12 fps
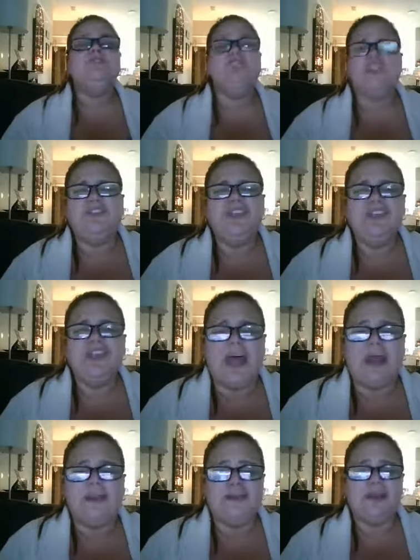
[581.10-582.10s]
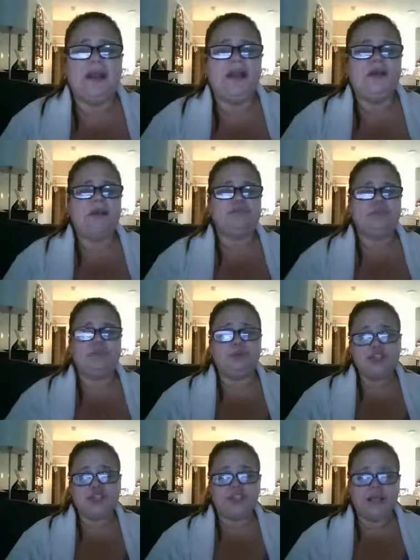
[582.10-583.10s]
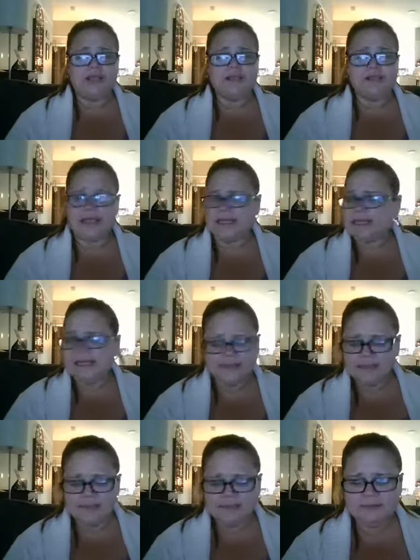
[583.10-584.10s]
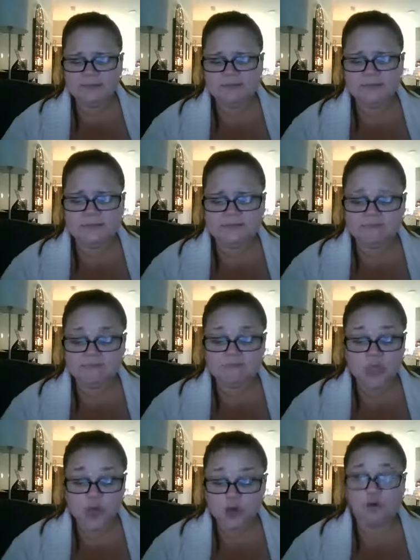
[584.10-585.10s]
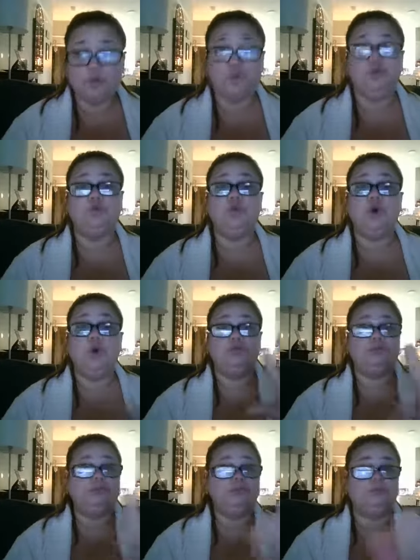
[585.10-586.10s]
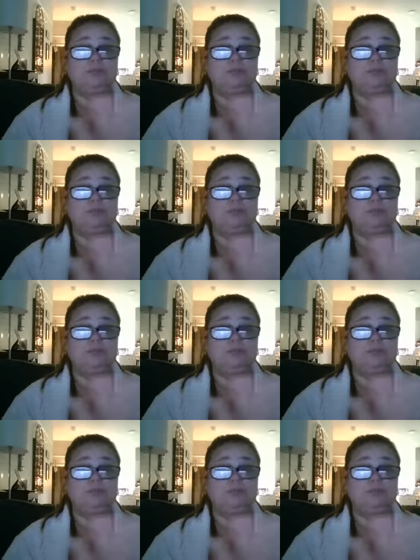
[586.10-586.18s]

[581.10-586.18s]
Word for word: just feel that. You mean I don't have to push against anything? No, you don't.